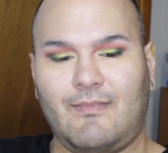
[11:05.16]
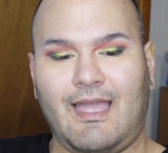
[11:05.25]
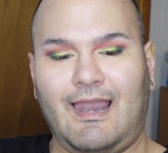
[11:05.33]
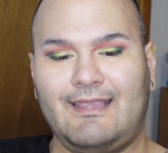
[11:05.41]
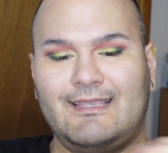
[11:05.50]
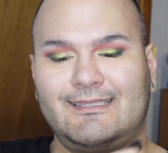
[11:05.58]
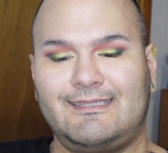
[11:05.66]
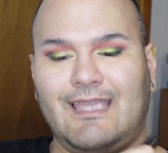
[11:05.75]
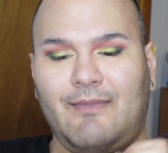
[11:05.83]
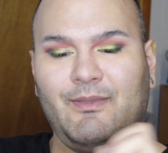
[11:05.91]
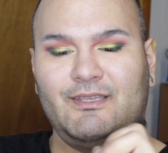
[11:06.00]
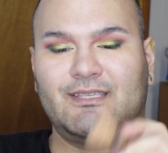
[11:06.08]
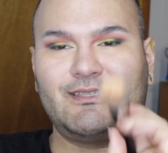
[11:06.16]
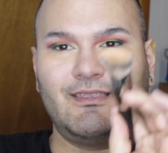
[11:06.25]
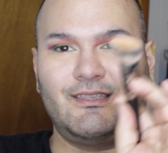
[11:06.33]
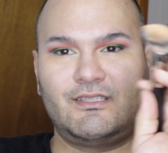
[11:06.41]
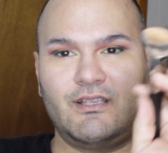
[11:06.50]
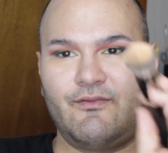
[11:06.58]
I like to stamp it just
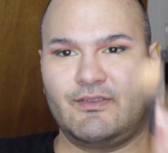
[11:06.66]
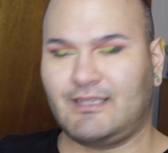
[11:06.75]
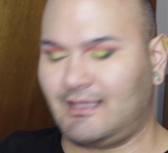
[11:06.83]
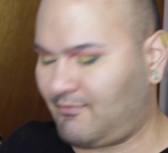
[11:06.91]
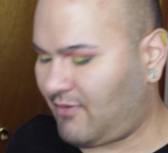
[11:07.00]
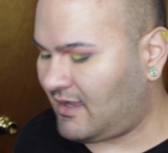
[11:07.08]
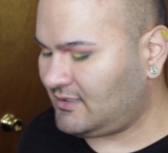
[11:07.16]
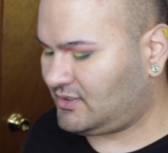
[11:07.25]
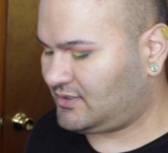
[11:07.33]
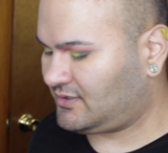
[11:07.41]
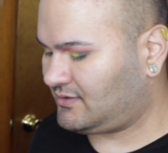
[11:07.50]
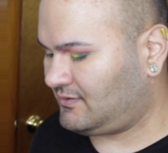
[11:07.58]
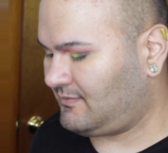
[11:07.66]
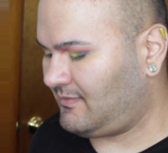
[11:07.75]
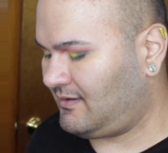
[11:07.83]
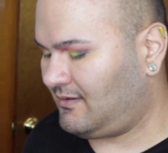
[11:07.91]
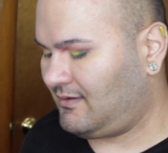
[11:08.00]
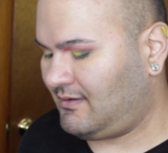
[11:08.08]
on the surface of the brush.
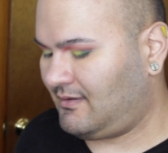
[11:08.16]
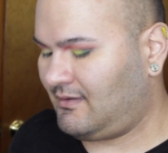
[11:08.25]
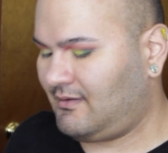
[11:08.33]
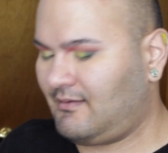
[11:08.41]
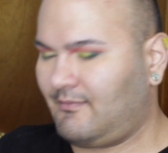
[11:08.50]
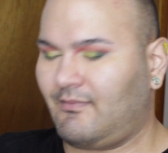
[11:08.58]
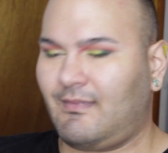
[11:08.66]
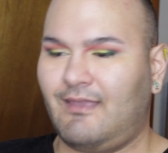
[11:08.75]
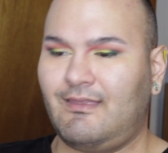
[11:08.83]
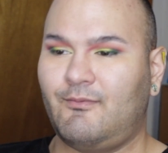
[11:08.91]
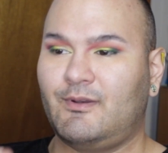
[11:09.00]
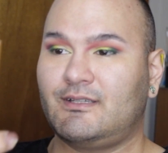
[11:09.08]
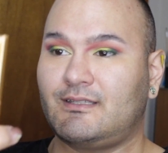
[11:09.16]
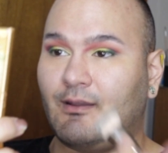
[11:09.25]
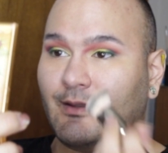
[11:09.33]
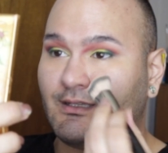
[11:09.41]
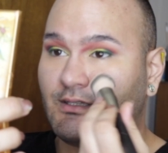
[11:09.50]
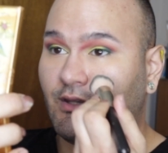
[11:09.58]
And then we're just
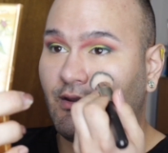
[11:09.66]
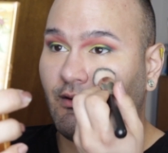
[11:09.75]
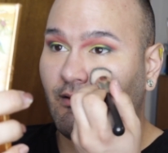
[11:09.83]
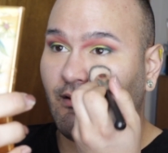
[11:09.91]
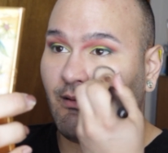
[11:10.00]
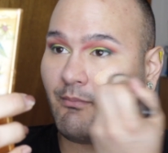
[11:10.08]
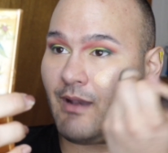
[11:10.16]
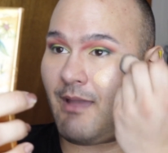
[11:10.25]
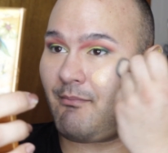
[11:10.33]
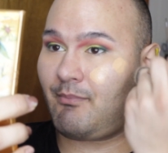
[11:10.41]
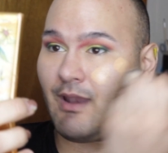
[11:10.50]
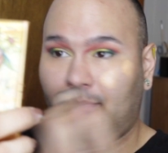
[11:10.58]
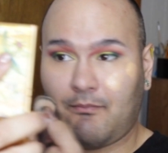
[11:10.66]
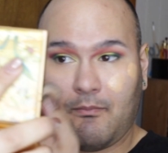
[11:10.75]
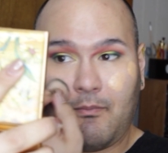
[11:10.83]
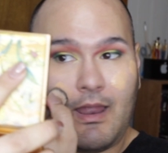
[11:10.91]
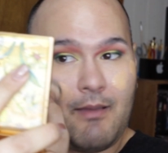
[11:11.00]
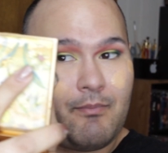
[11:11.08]
going to plop, plop,
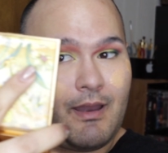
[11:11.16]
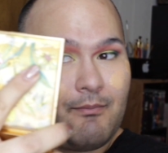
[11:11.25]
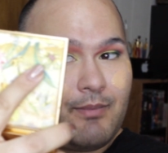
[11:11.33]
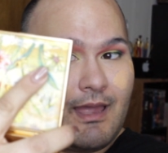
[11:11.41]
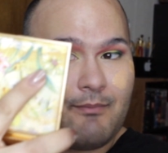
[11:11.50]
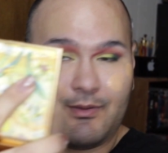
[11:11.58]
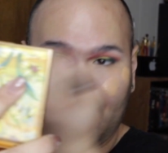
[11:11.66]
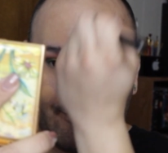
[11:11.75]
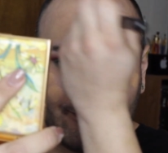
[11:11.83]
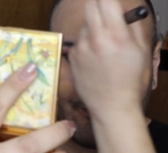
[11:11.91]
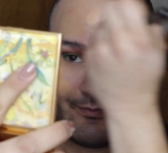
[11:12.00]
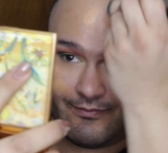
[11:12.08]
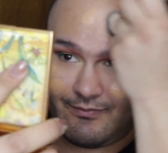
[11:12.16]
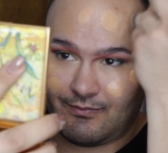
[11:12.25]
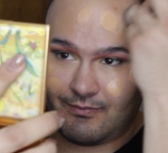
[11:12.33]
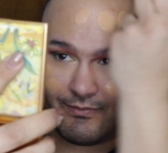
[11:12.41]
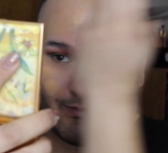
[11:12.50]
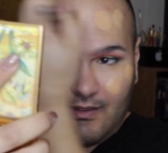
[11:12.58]
plop, plop, plop
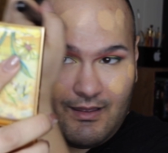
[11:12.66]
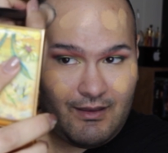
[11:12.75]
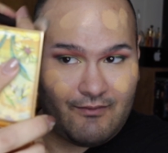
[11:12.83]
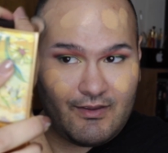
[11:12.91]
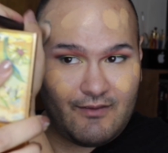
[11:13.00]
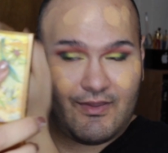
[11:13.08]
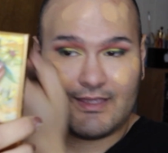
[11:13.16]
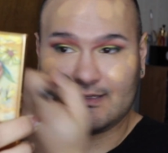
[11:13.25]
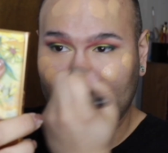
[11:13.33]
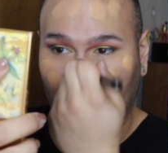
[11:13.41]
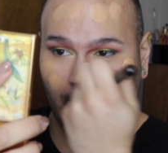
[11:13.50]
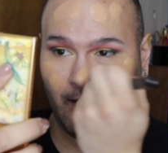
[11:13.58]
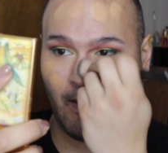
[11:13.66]
all over your face.